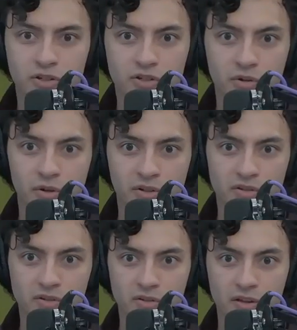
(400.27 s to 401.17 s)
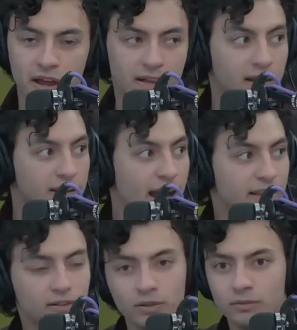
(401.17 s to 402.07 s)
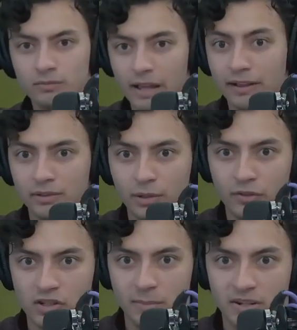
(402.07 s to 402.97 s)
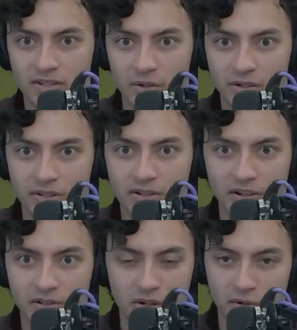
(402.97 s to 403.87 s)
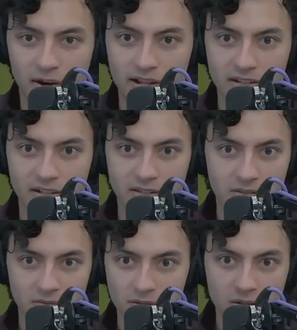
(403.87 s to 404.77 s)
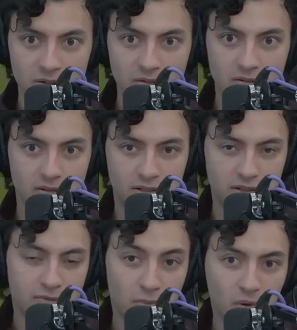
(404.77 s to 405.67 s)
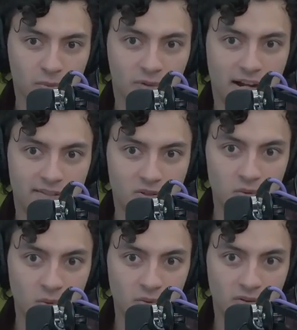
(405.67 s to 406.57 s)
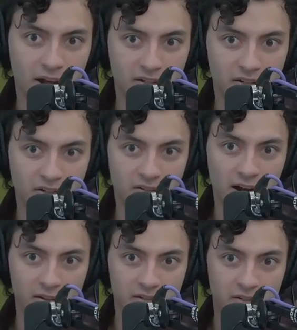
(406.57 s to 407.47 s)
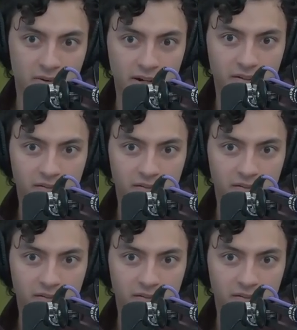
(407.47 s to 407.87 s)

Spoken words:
students, like at the University of Minnesota. It's not just undergrads. It's multiple kinds of schools, not just colleges, right?